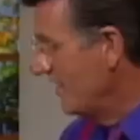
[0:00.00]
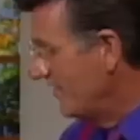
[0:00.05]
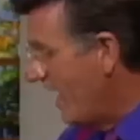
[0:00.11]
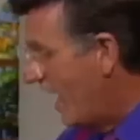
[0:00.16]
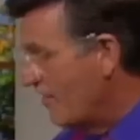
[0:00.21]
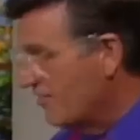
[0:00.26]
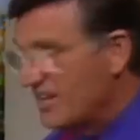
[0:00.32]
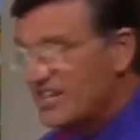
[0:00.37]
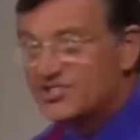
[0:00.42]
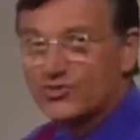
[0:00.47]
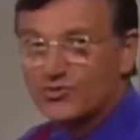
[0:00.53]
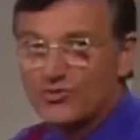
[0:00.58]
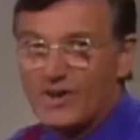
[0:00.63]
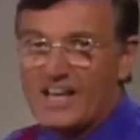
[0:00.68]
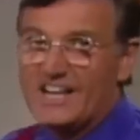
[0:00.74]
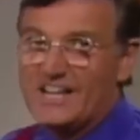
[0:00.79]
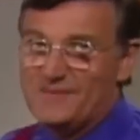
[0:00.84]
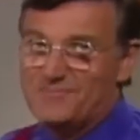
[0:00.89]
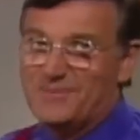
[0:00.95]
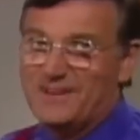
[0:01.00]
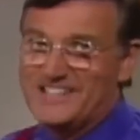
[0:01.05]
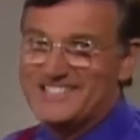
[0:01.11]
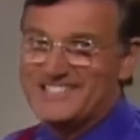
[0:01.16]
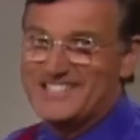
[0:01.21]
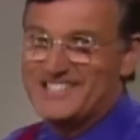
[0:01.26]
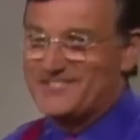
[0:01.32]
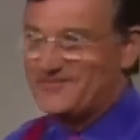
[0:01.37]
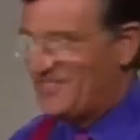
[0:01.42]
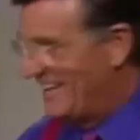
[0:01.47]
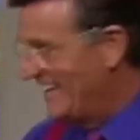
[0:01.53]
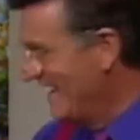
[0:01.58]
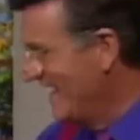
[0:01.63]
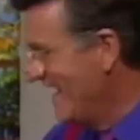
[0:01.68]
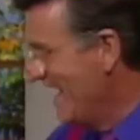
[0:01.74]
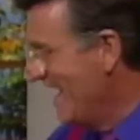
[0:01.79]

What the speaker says: Now, this really pleases me.